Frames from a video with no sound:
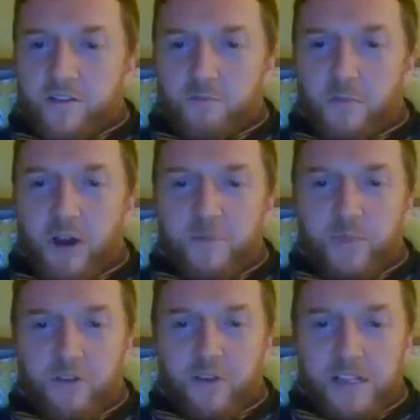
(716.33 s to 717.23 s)

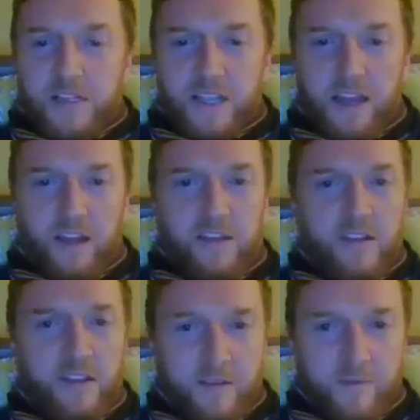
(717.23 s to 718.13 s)
mind-blowingly sad.
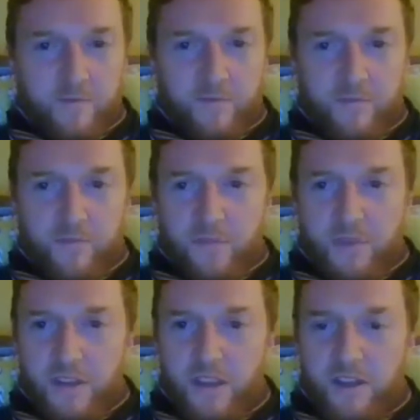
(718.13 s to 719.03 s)

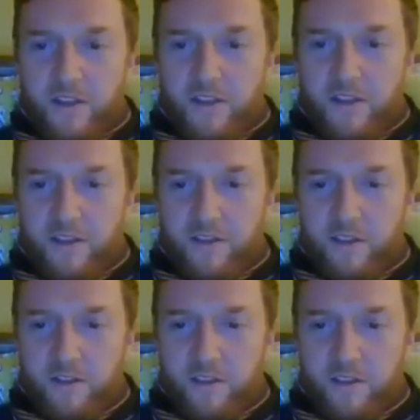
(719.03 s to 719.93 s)
And I think that